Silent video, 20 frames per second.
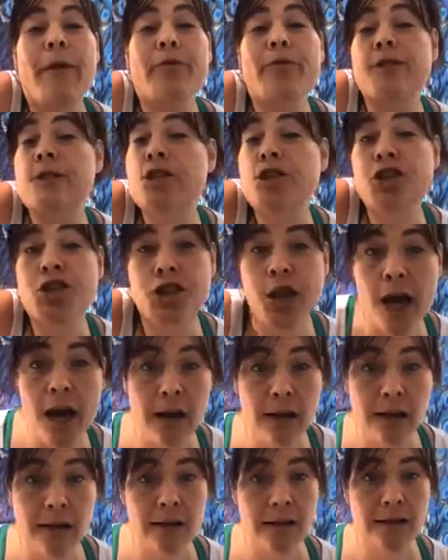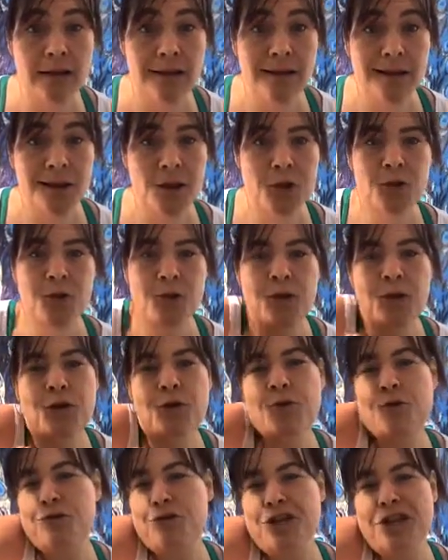the shell.
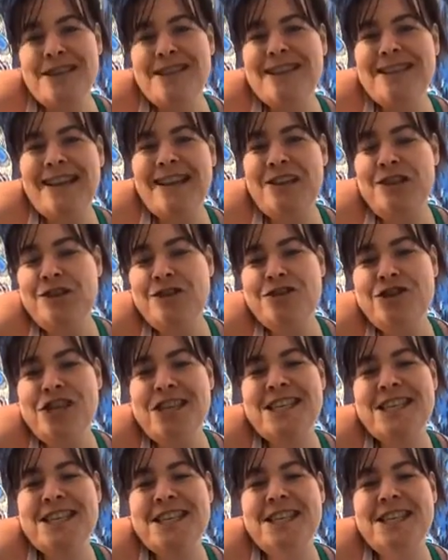You just get to